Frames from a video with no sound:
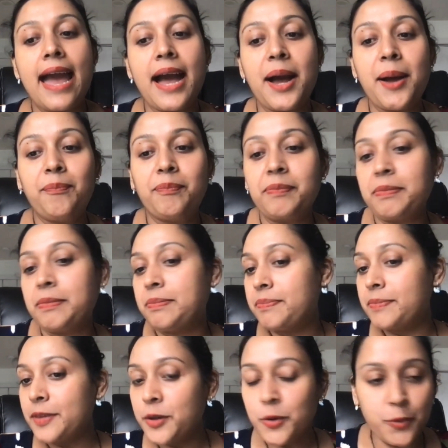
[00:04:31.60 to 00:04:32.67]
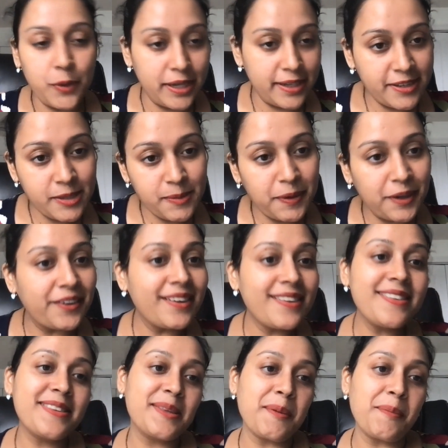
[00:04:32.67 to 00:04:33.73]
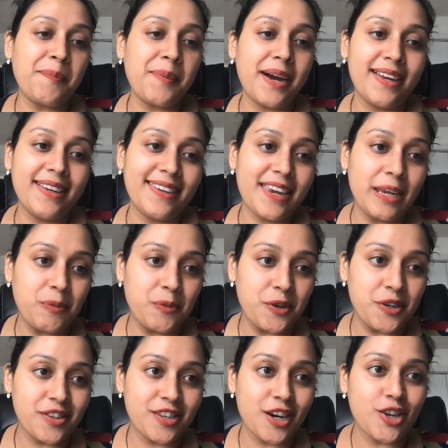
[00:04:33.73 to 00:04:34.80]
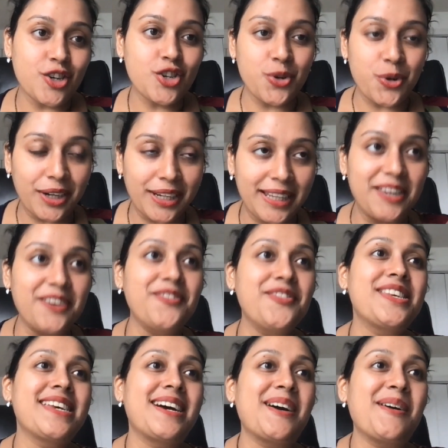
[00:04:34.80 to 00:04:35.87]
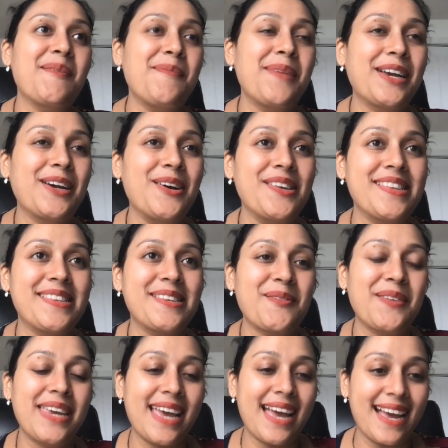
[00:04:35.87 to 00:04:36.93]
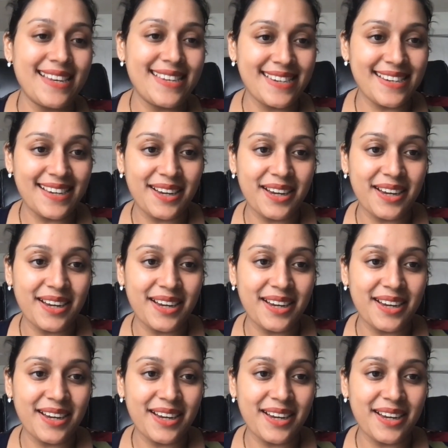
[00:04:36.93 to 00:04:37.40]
Um, Great experience, but it was short-lived because we had,